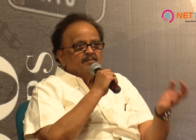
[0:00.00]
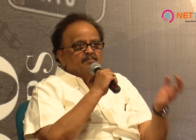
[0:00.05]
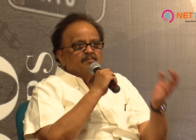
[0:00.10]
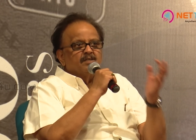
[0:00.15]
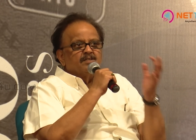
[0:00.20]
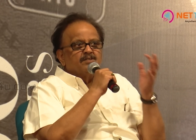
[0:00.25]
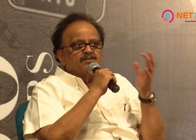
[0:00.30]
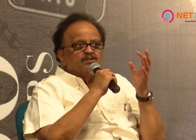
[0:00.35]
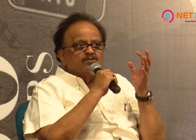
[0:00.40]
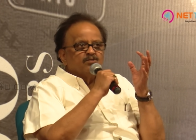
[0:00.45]

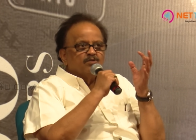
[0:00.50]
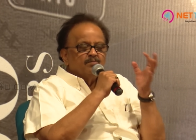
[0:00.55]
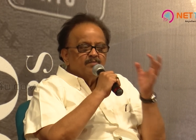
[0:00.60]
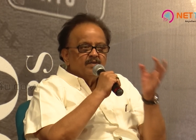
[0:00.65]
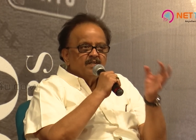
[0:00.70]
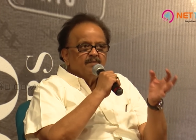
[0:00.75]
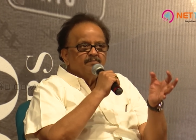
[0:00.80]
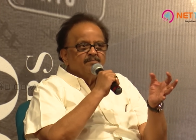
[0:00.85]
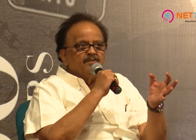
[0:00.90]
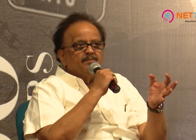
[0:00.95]
but so
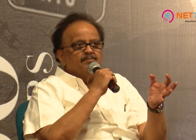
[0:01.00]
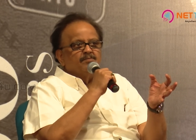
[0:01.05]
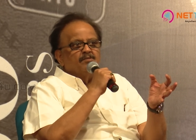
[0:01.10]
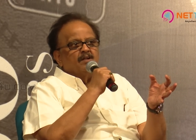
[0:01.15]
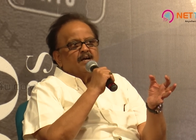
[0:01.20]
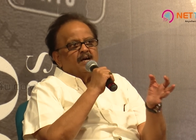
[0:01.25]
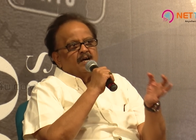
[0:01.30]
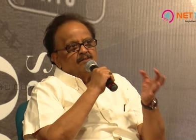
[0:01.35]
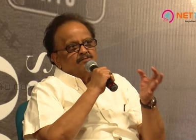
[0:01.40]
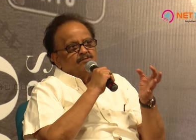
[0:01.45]
many
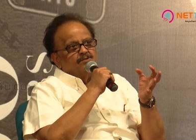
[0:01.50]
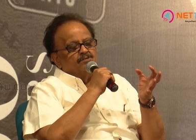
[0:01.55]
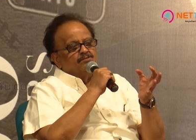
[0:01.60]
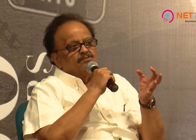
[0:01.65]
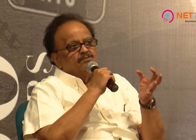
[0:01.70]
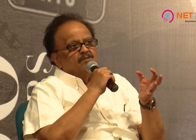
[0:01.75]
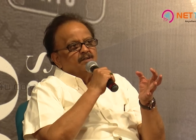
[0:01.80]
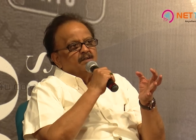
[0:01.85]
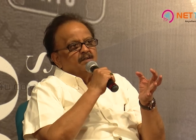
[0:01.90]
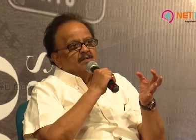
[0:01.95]
people have
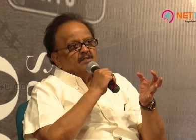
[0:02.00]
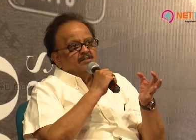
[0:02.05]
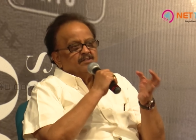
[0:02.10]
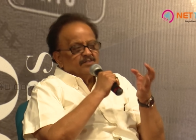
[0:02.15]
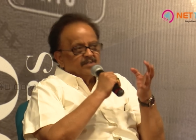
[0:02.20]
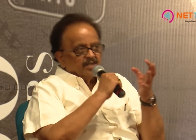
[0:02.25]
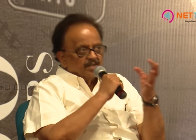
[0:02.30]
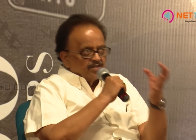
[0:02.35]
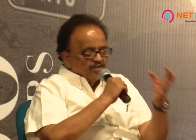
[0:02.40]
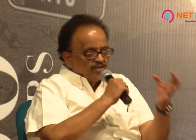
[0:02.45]
to
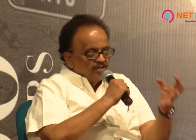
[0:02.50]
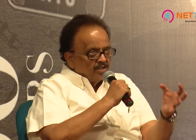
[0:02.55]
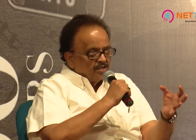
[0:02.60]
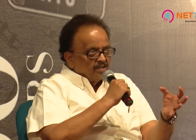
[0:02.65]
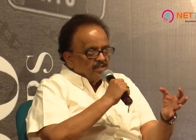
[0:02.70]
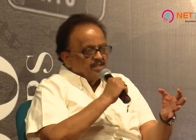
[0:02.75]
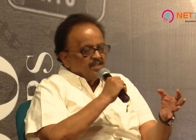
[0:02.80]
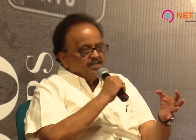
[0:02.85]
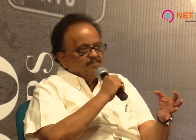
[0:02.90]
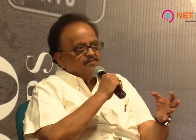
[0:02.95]

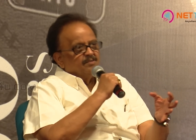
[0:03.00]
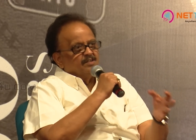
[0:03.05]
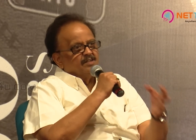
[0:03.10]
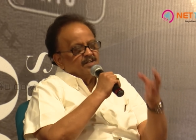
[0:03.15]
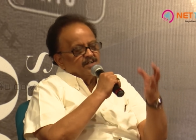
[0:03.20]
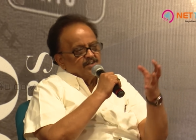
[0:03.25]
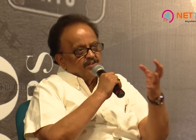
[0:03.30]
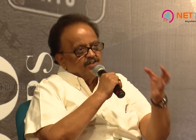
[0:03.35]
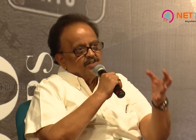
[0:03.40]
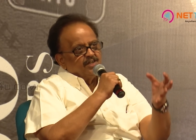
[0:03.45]
nurture him,
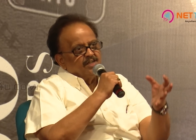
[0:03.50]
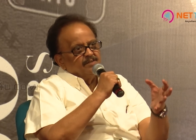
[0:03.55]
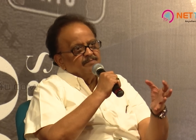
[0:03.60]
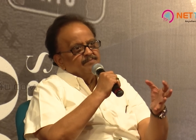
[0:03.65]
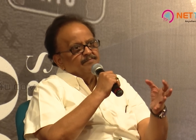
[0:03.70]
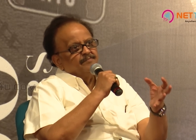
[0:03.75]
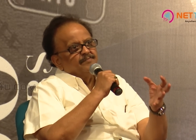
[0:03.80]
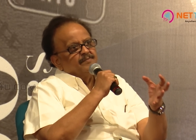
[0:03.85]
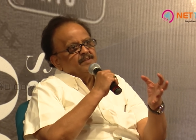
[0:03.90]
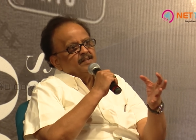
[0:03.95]
nudge him.